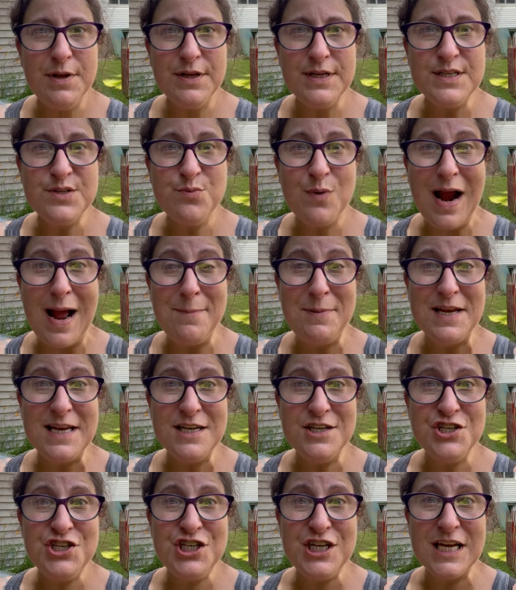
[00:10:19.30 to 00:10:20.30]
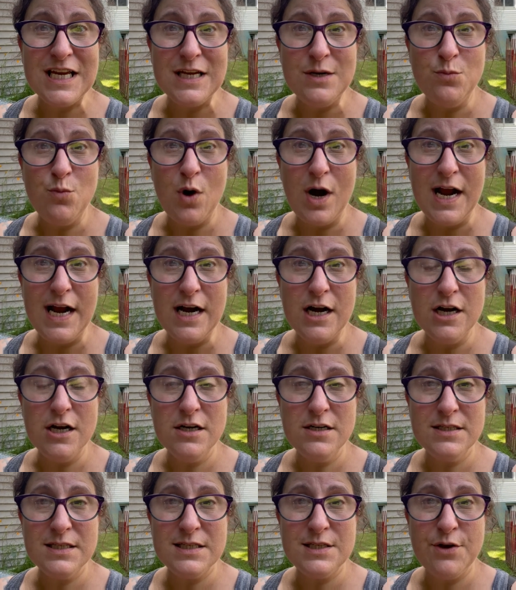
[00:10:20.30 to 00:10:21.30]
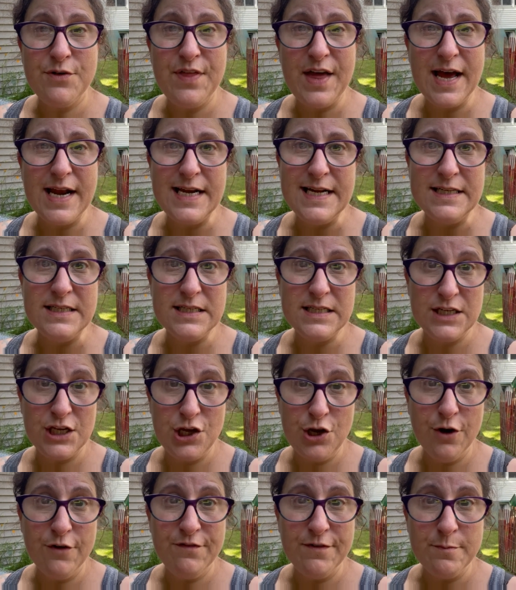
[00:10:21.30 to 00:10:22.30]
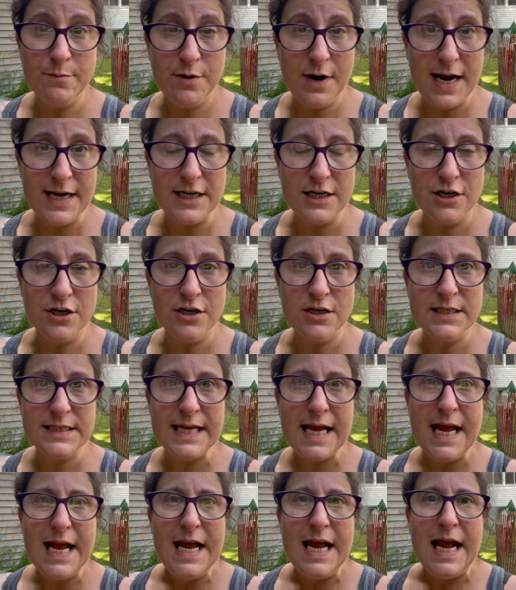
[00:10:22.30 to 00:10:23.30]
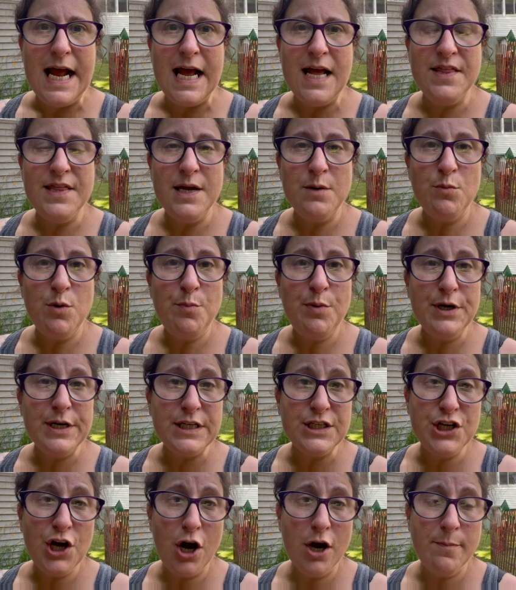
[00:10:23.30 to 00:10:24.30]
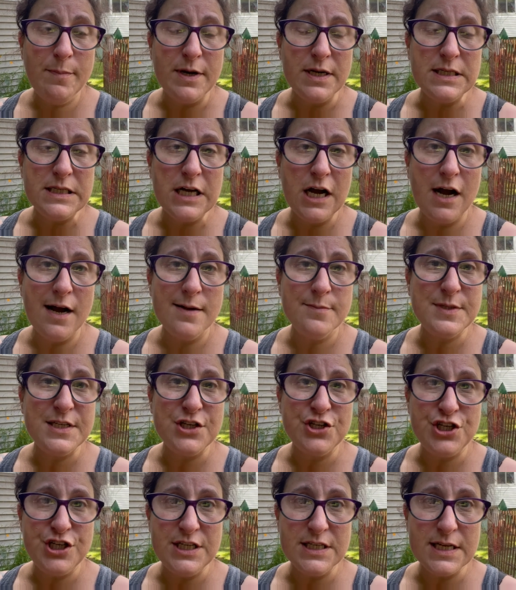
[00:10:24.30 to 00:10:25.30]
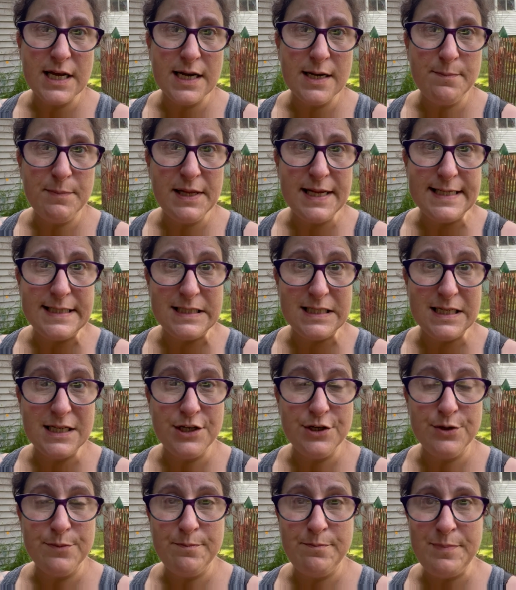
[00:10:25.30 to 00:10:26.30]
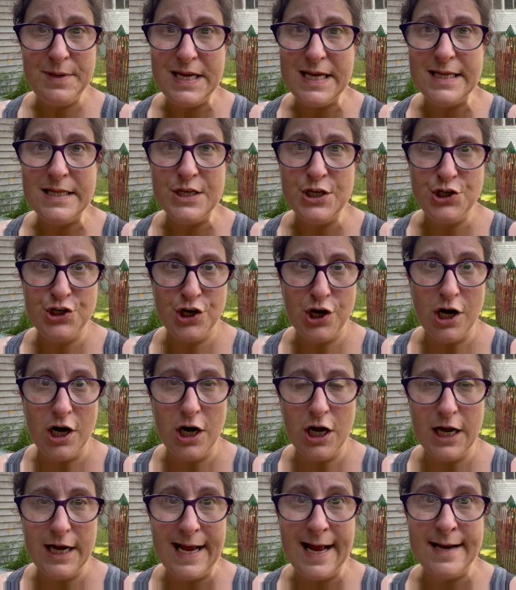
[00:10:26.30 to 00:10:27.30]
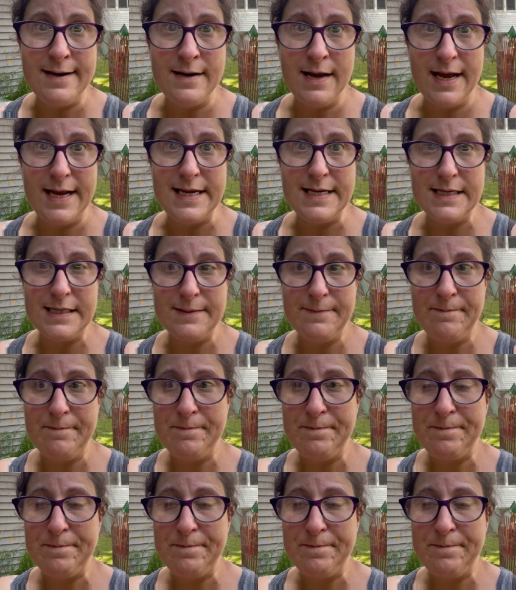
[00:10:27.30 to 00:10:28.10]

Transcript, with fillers: Bill is wrapping it in chicken wire so that it's secure from predators. And then we'll put a tarp on top so she's got a place to be in the dark at night